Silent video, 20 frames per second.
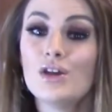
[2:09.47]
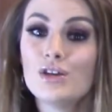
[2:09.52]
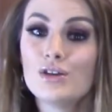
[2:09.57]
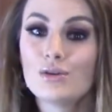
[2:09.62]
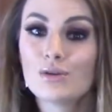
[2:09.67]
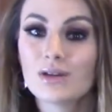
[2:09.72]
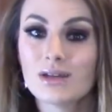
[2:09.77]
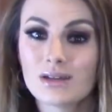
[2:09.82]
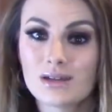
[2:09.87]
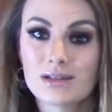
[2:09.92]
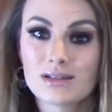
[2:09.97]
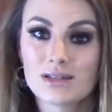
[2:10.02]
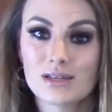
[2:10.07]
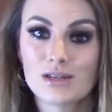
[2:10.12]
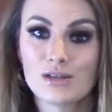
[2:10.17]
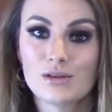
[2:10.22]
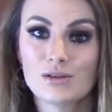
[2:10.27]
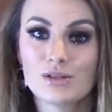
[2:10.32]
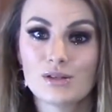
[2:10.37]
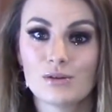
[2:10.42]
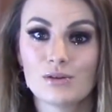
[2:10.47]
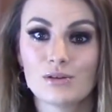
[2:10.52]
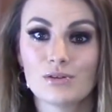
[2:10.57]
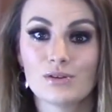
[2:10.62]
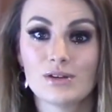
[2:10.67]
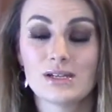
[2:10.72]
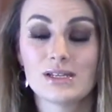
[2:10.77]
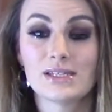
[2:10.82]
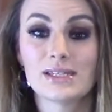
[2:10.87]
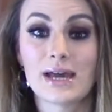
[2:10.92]
you can continue to
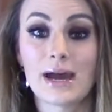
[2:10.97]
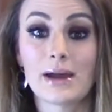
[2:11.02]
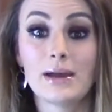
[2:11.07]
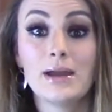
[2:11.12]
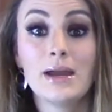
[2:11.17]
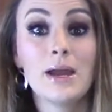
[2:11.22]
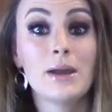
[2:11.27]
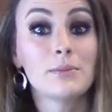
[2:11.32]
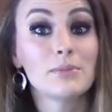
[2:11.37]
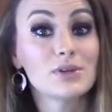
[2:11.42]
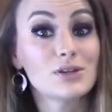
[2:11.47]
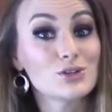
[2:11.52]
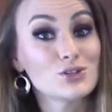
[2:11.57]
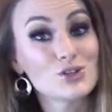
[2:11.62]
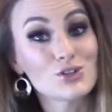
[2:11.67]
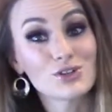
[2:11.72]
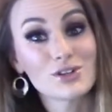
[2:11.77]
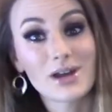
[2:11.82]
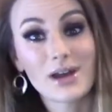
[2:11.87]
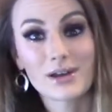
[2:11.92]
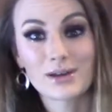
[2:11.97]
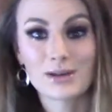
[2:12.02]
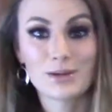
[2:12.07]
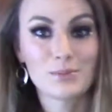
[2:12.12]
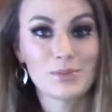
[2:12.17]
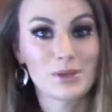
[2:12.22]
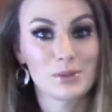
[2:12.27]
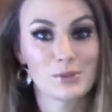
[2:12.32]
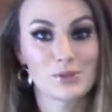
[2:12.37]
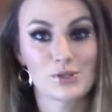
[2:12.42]
increase that because you're not going
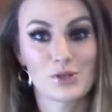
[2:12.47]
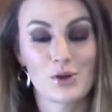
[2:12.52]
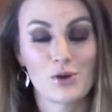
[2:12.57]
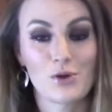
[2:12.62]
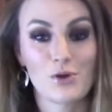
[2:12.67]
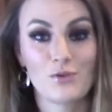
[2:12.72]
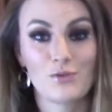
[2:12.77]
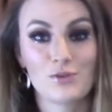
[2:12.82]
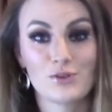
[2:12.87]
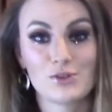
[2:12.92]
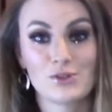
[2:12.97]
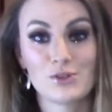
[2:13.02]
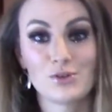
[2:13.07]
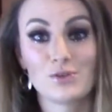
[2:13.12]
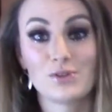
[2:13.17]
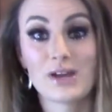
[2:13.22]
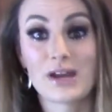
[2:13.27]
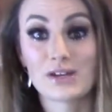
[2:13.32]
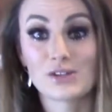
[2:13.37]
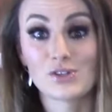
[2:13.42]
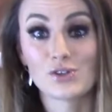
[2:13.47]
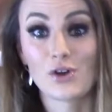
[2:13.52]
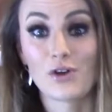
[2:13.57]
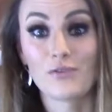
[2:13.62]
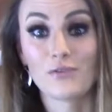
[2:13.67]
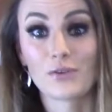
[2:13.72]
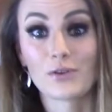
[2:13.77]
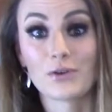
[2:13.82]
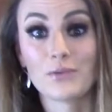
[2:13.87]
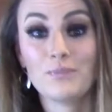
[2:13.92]
to be able to overdo that
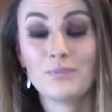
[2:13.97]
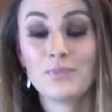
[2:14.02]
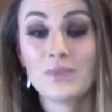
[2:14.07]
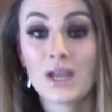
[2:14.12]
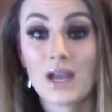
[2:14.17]
sulfur.